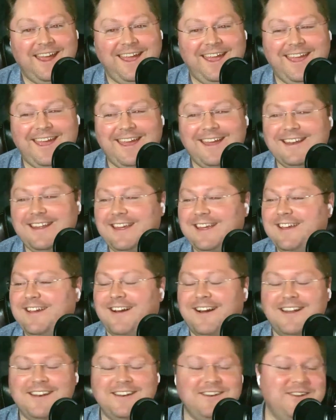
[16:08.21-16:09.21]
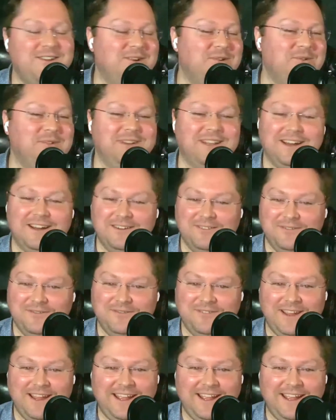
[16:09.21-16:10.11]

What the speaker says: And it got no love.